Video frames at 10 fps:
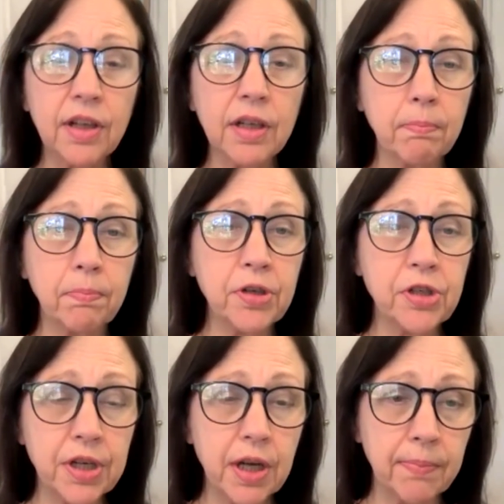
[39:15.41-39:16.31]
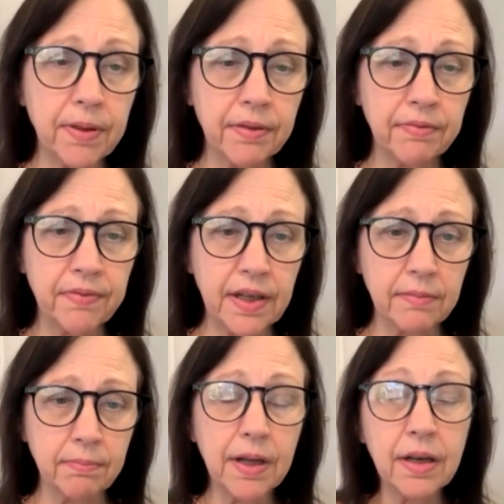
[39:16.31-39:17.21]
and they're going to push it up in
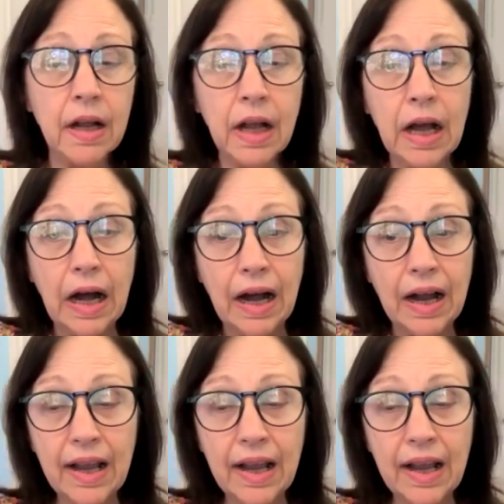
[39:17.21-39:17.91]
the feed, but